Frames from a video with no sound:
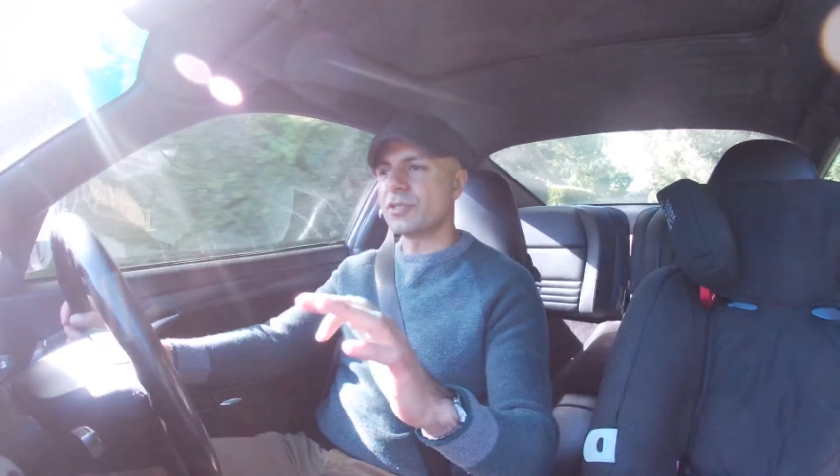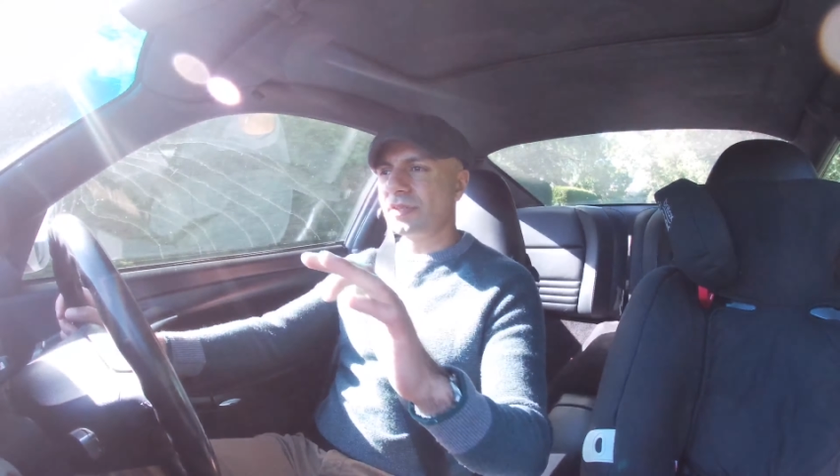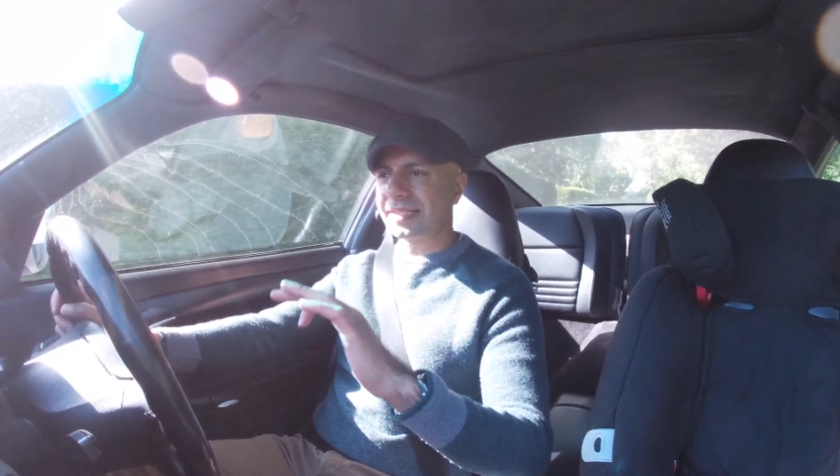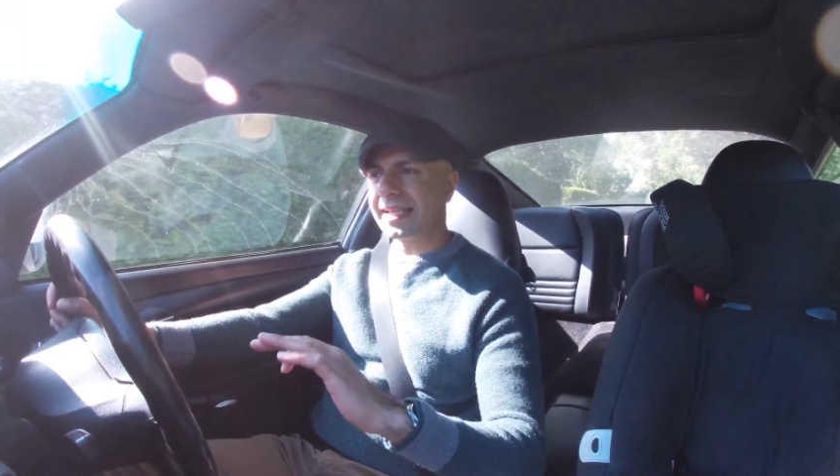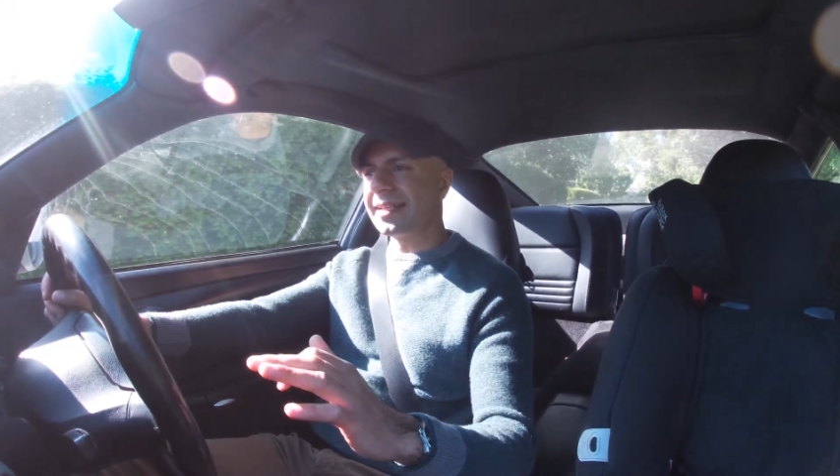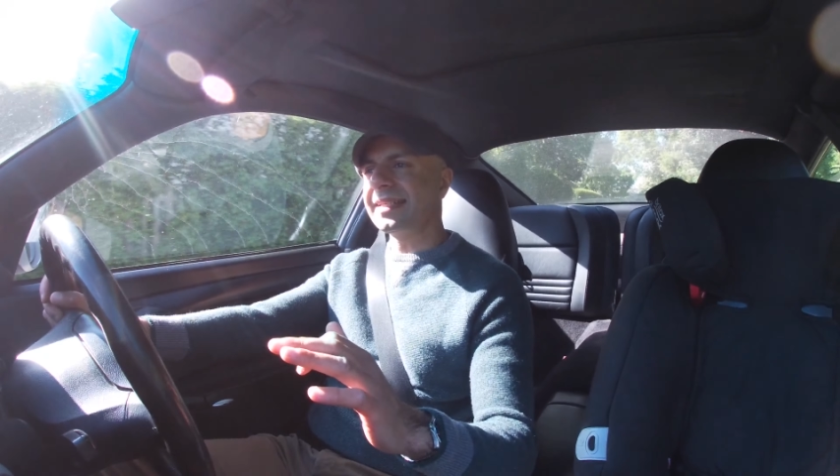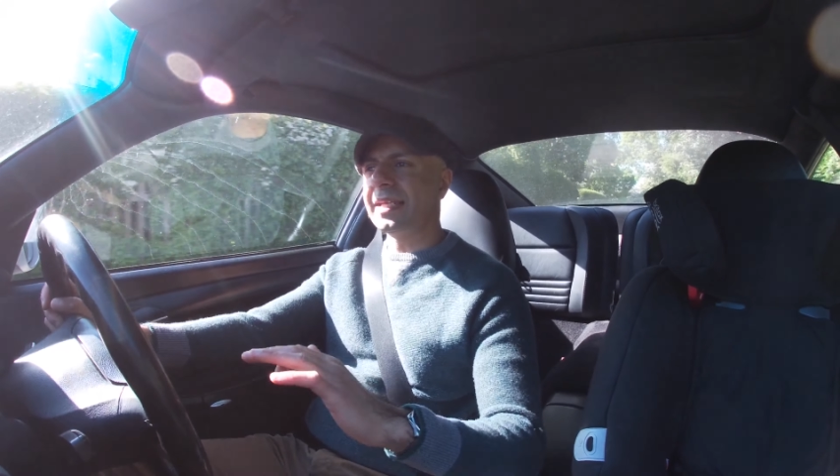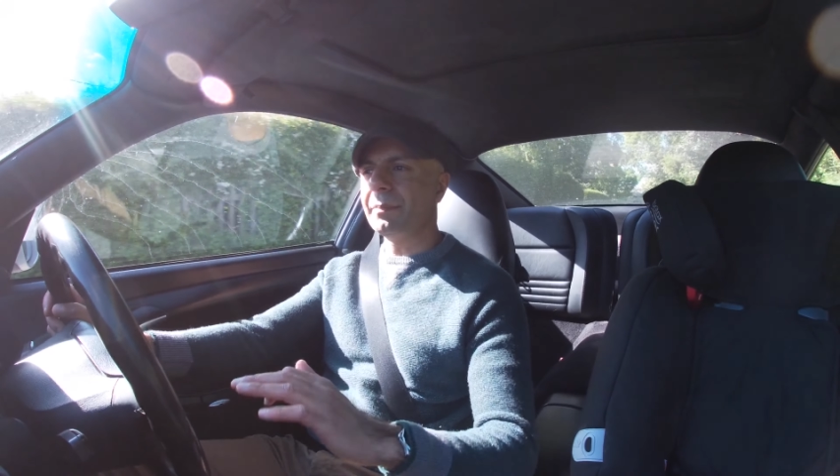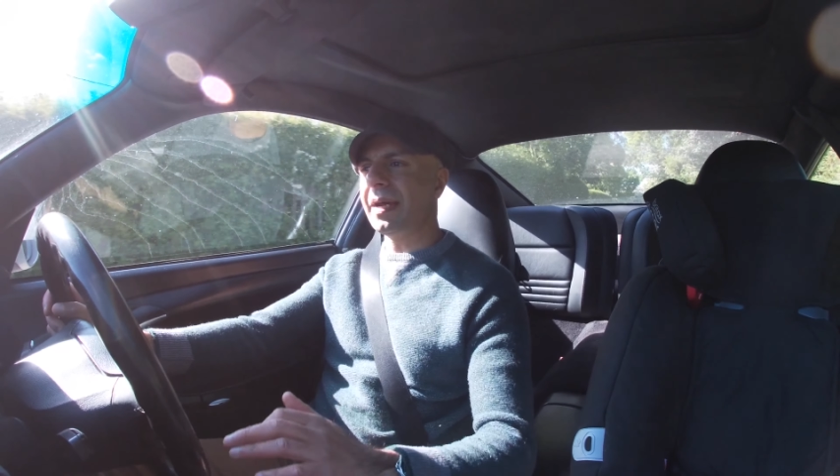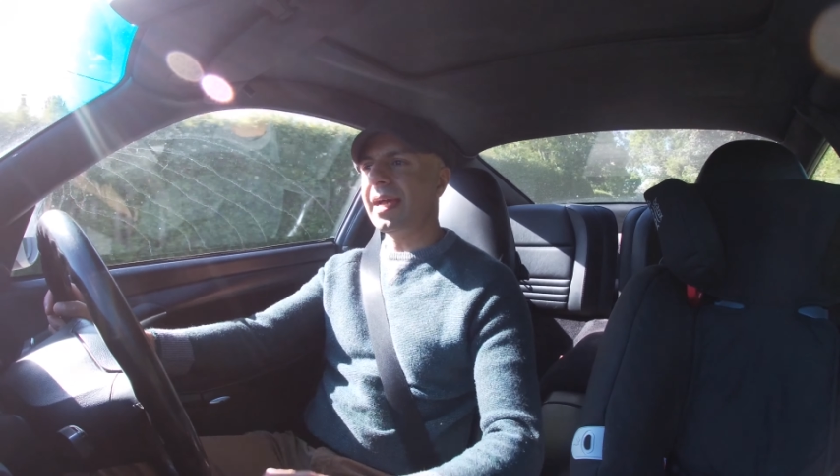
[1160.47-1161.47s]
do the sanding
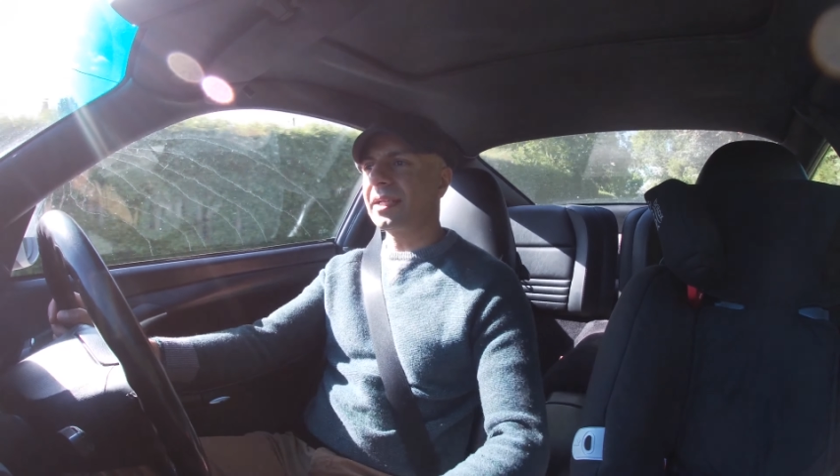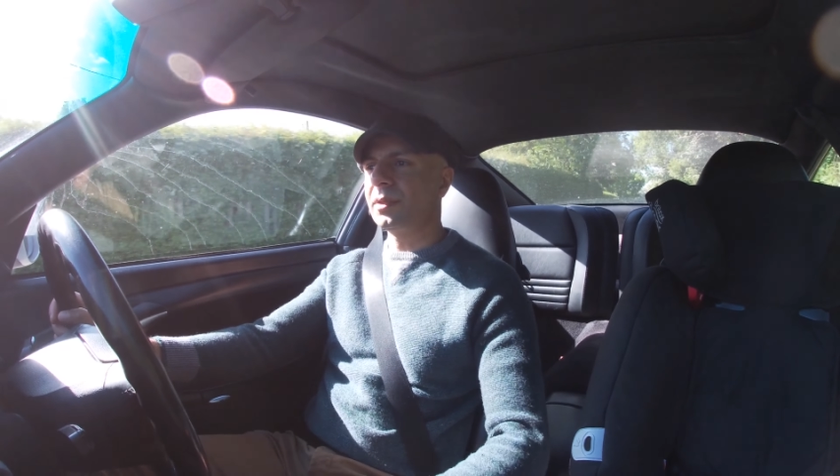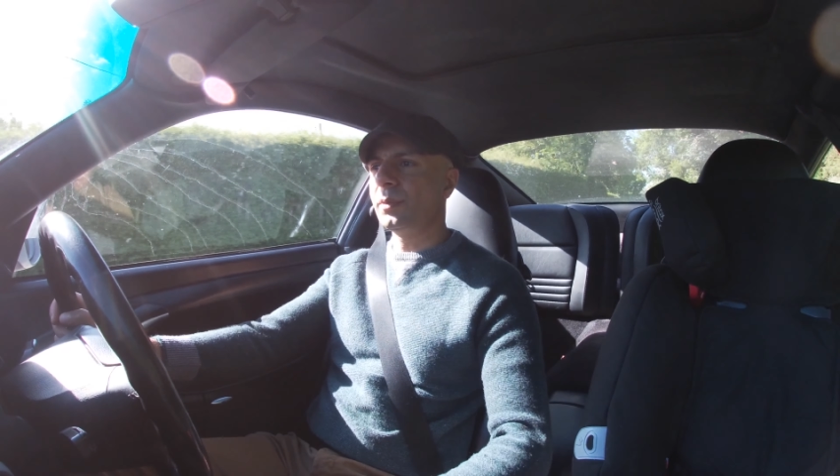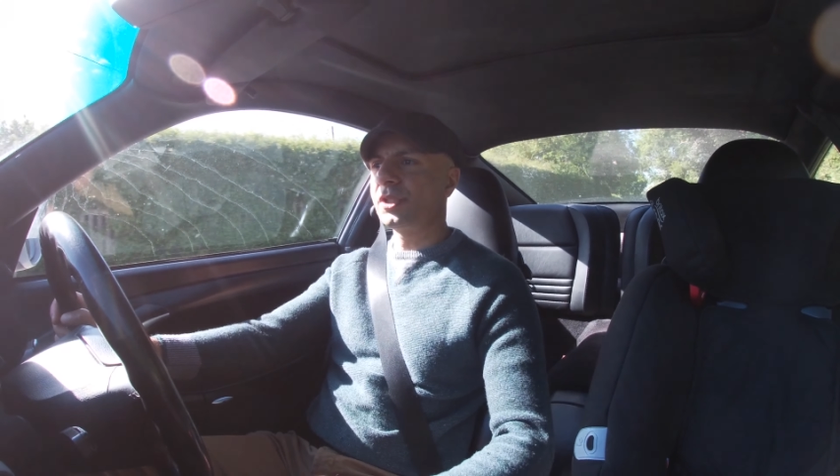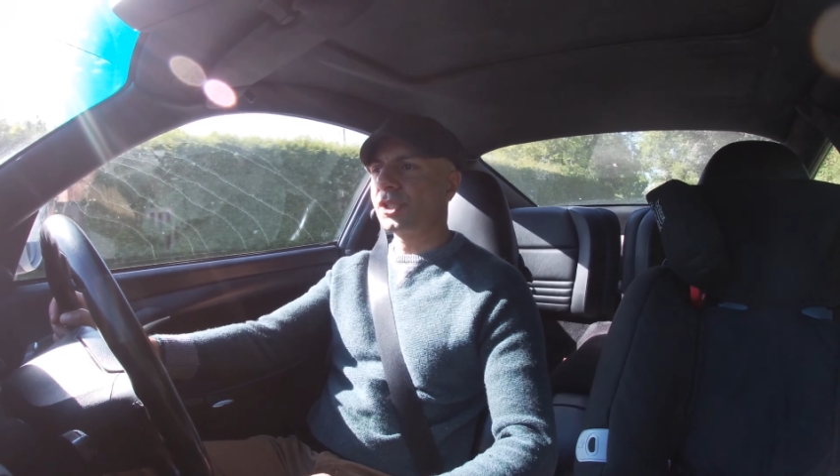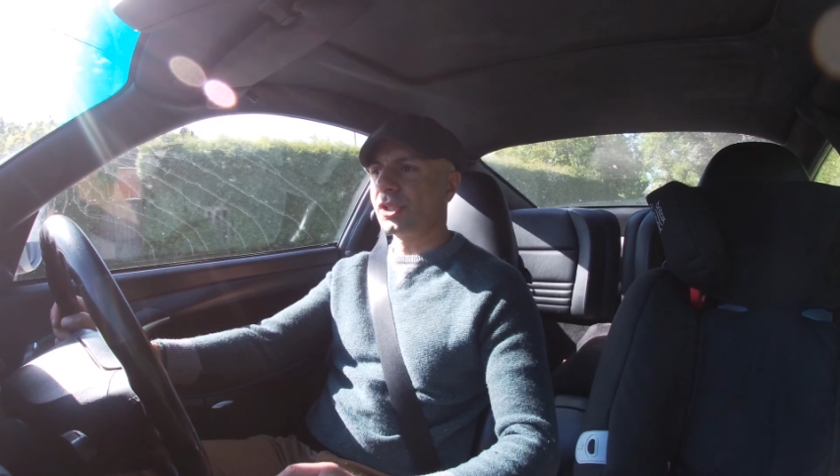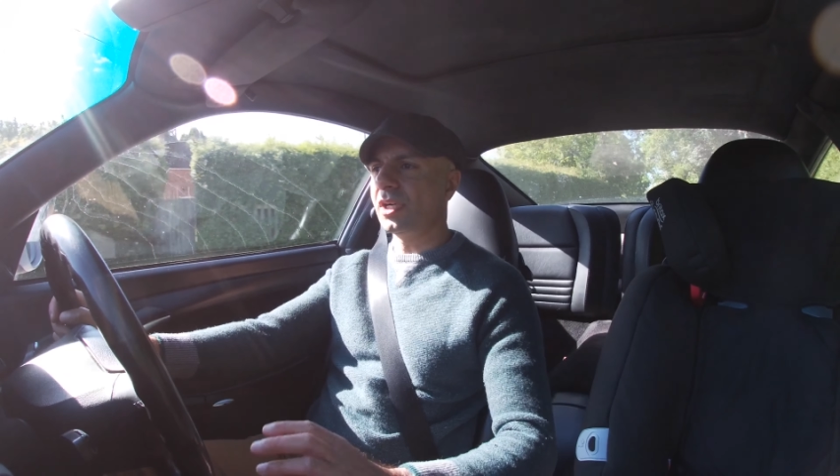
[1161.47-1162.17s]
it back, which